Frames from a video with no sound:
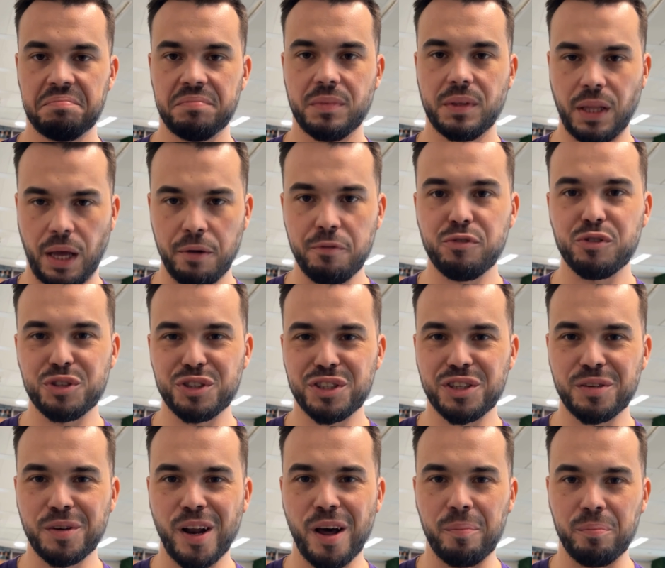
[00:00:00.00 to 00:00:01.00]
Time for
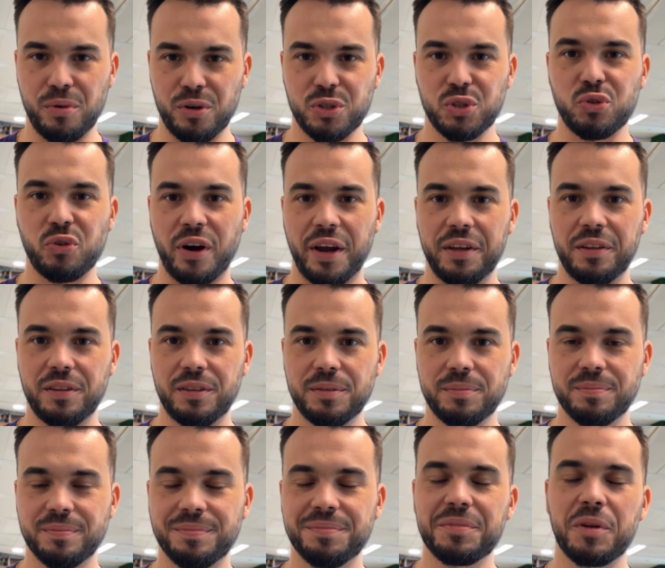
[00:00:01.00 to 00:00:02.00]
some numbers, right?
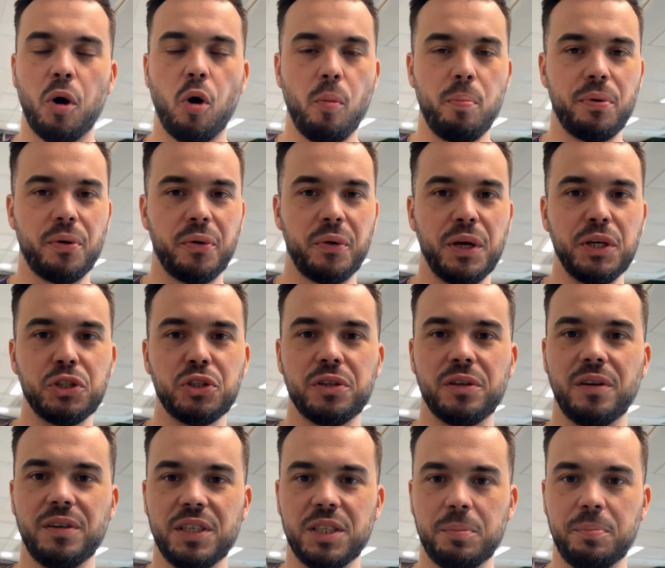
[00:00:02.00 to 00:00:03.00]

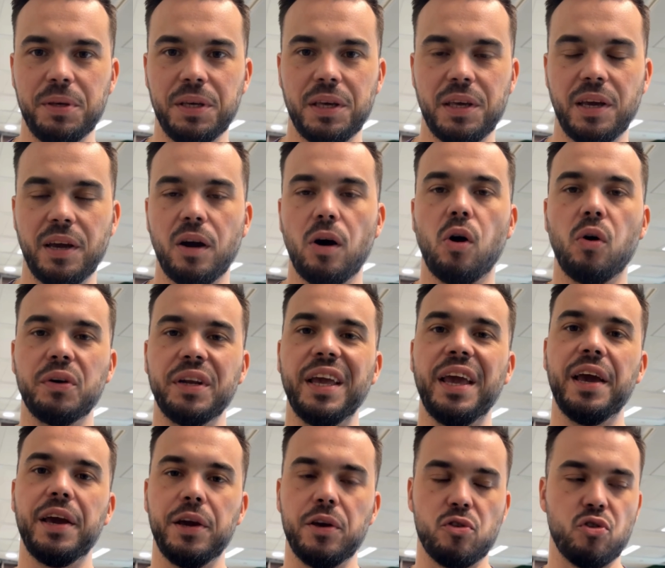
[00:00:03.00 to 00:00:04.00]
Operationally speaking, on
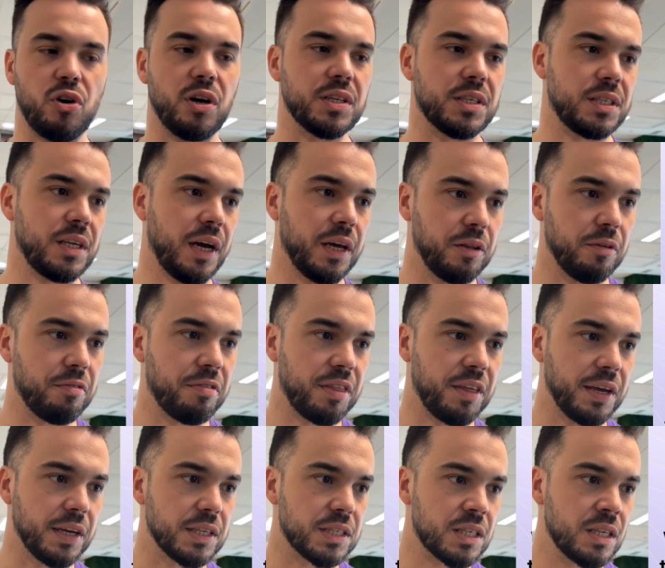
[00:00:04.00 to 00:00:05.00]
the HR side of
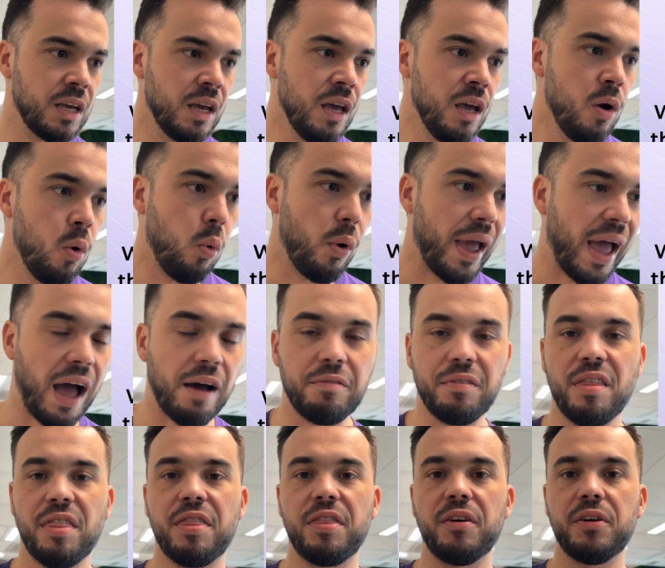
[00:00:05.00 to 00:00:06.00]
things, we have a
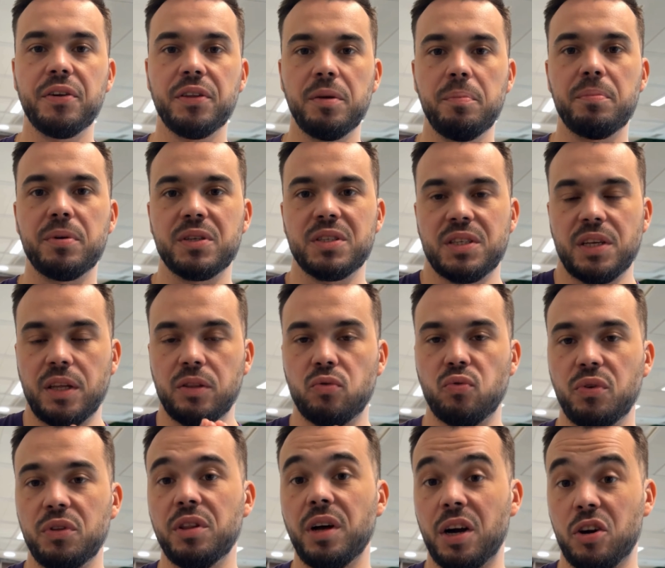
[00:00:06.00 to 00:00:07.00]
30%
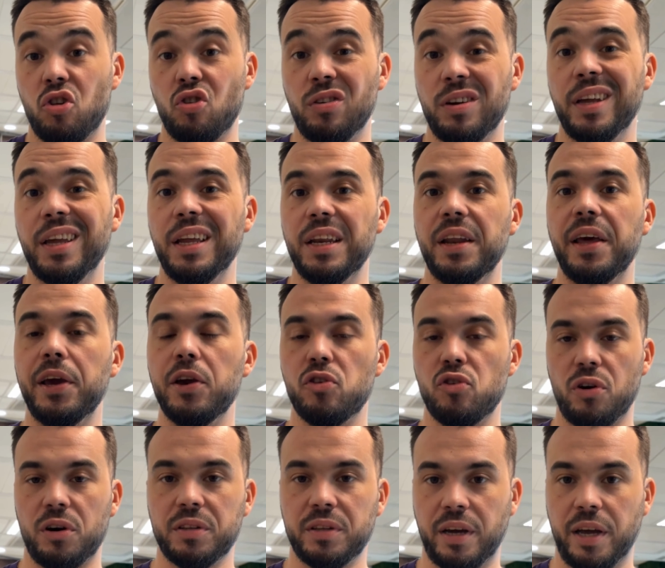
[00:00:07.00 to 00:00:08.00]
reduction in
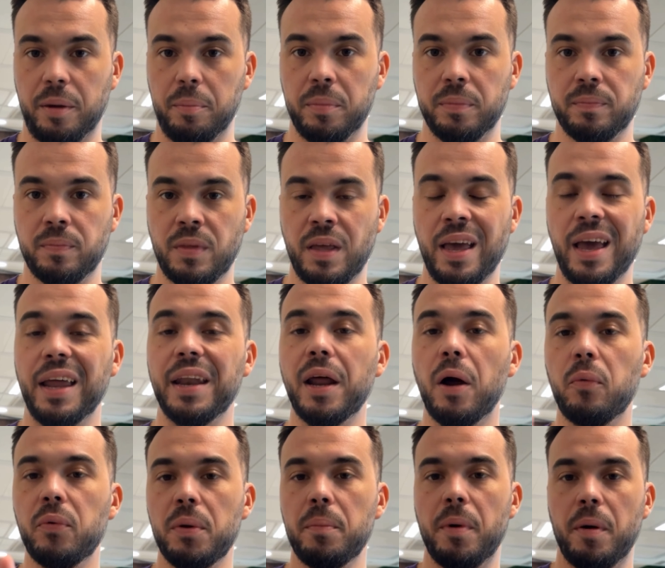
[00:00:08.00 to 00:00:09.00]
HR time. And now
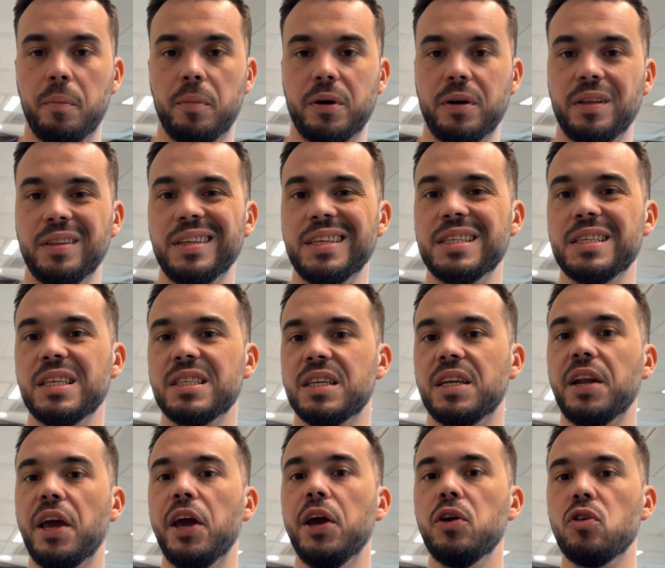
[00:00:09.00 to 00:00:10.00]
remember, this is
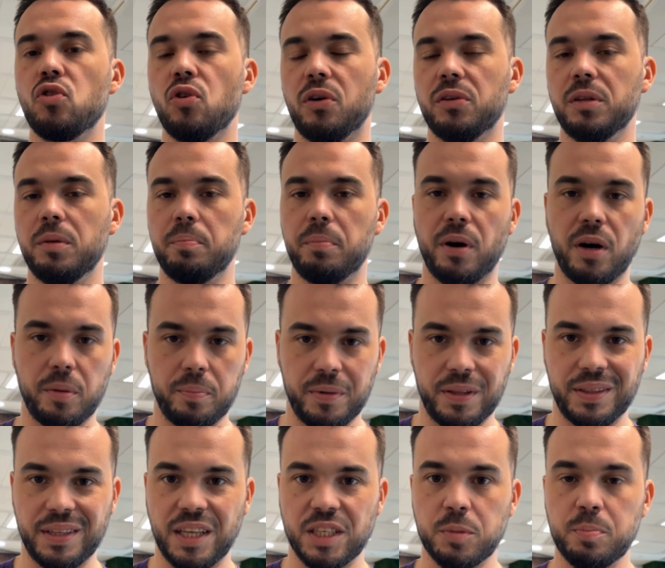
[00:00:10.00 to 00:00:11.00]
an HR
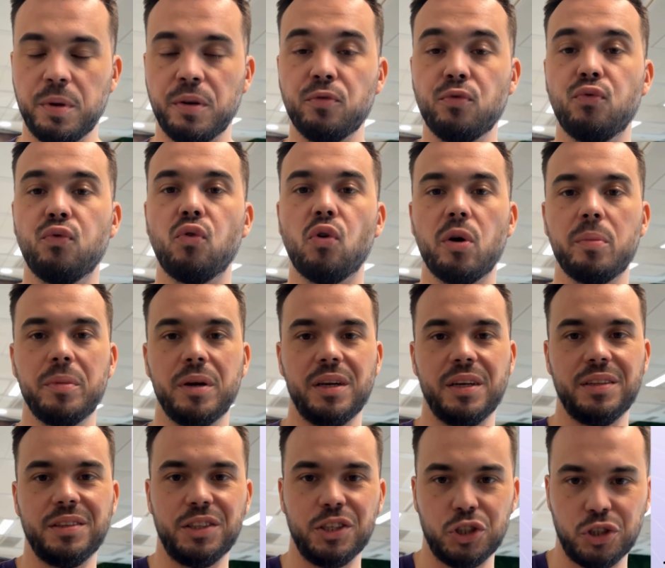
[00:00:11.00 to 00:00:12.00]
department that's been
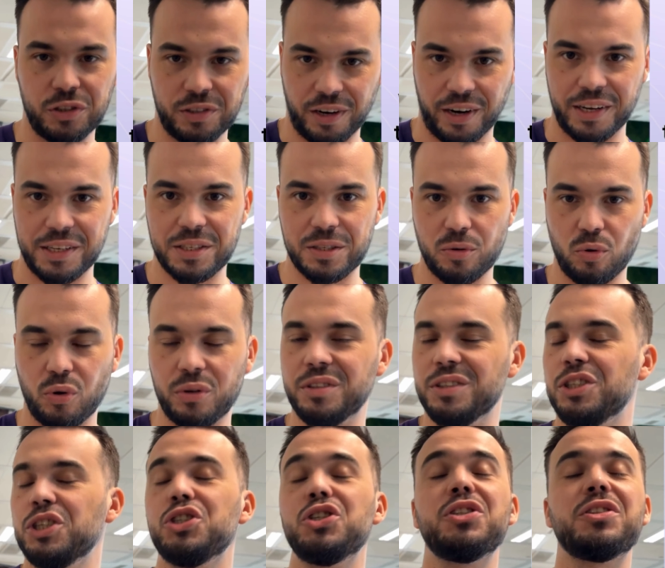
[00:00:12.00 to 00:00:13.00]
formally digitized or
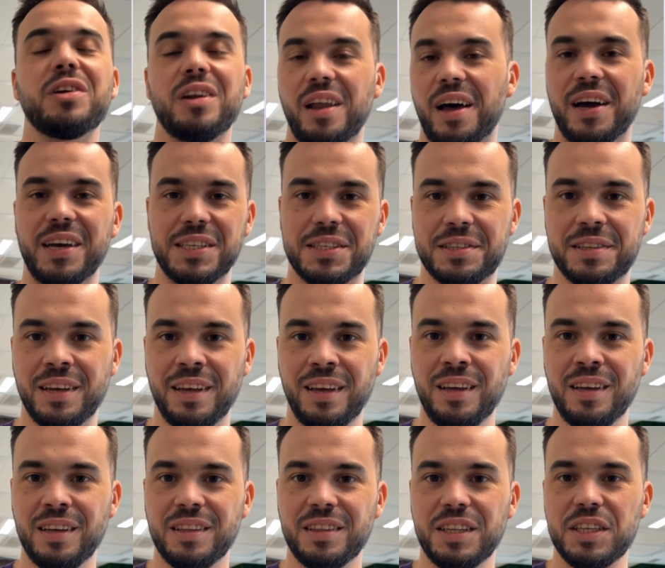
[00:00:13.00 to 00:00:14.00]
digitalized.
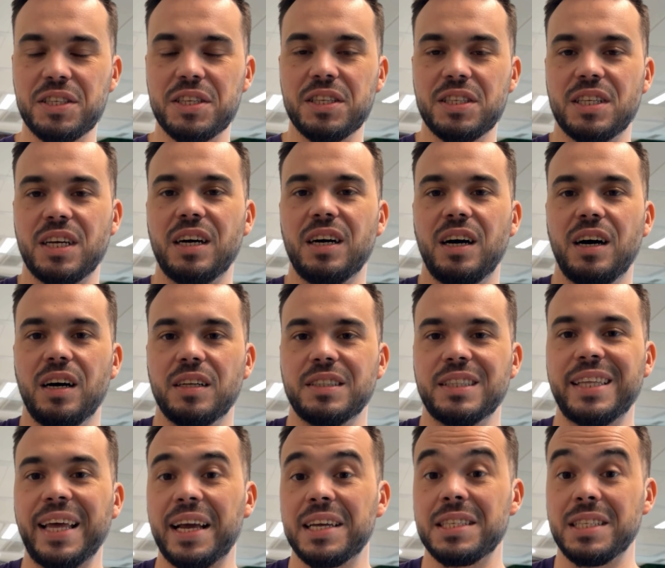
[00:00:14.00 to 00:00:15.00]
This is a
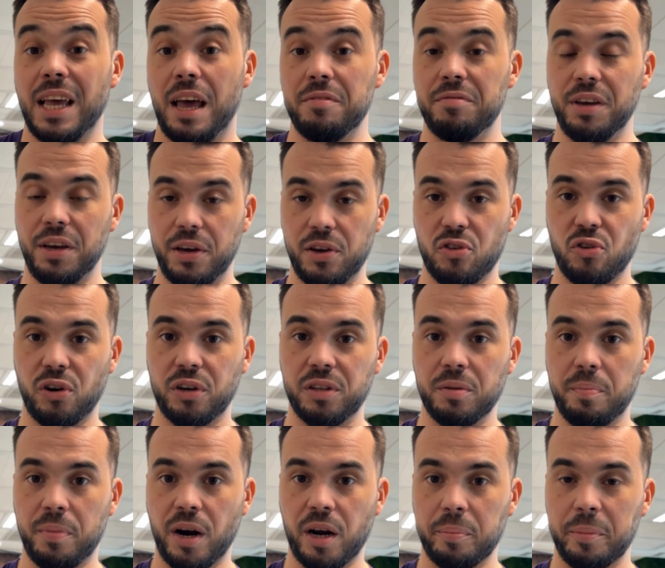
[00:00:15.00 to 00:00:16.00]
tech-savvy HR
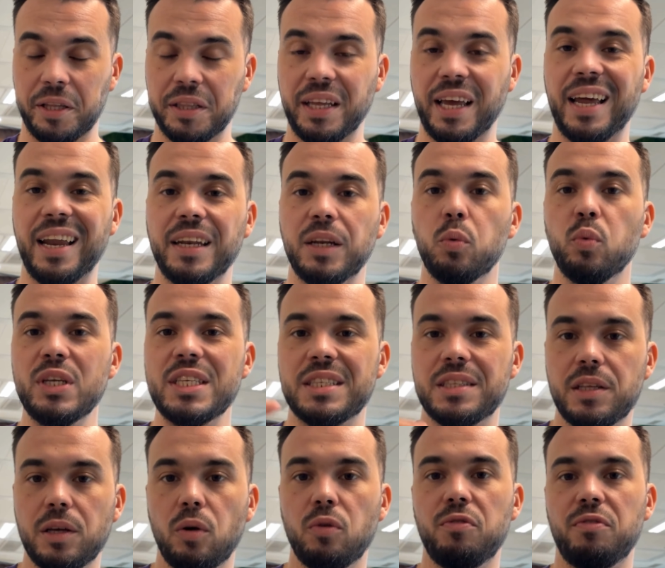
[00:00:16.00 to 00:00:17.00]
department, and we
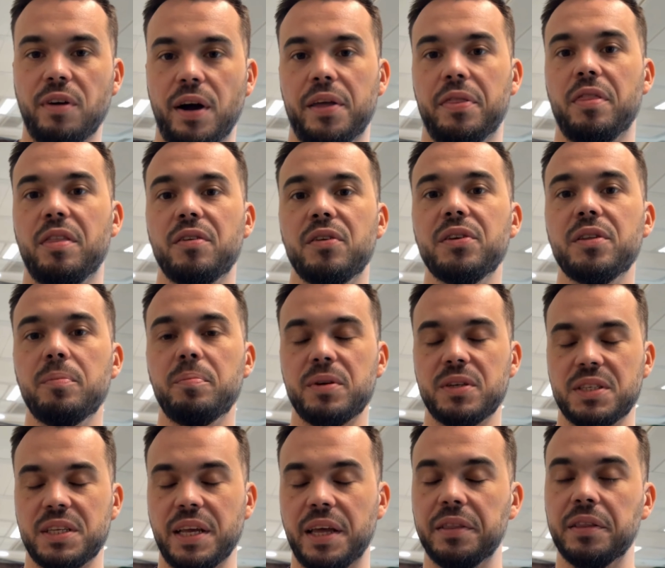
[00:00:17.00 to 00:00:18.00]
still find
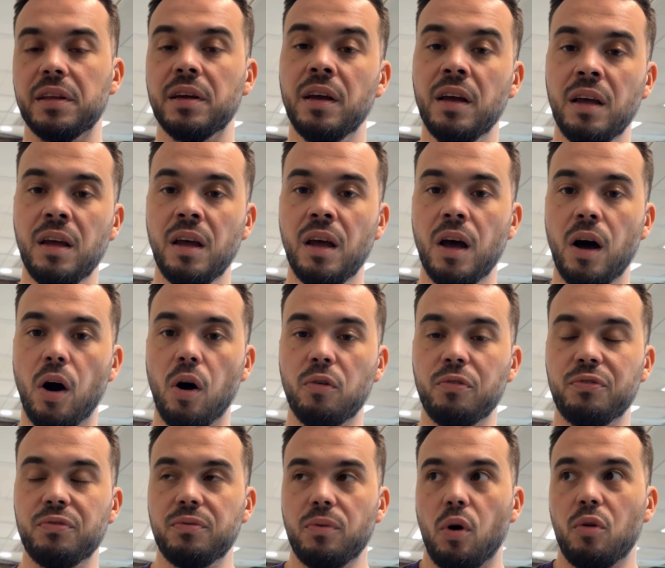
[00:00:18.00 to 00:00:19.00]
30%
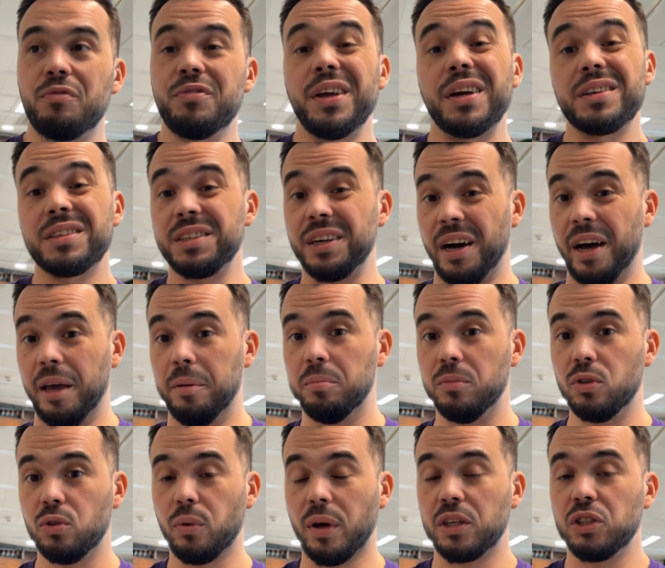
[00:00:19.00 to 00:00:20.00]
of their time
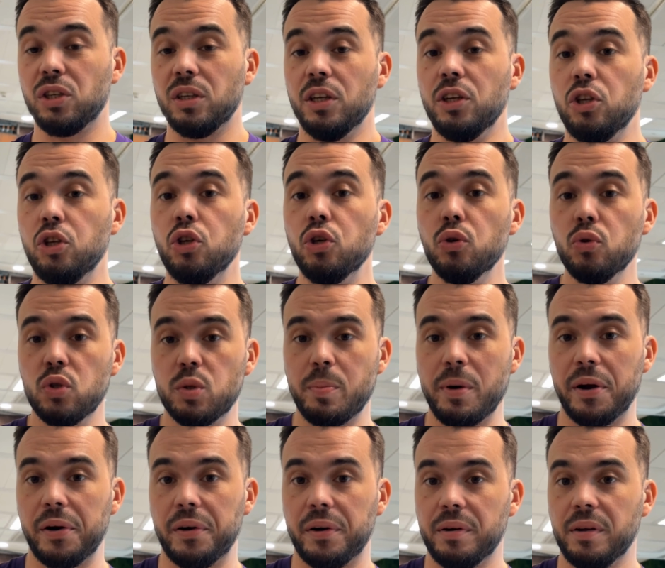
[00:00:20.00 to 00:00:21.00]
to actually use
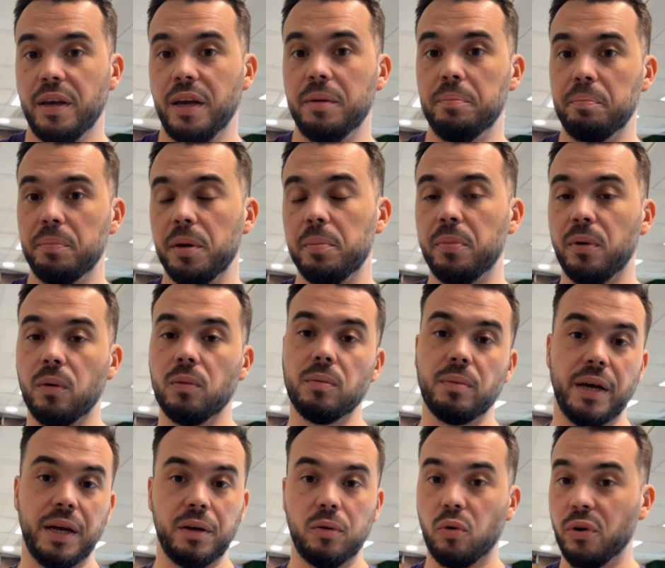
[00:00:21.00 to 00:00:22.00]
better in people
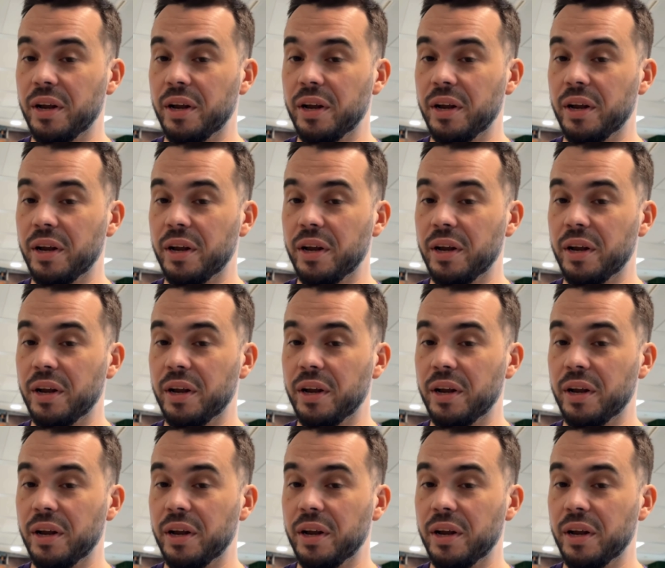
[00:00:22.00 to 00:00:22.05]
and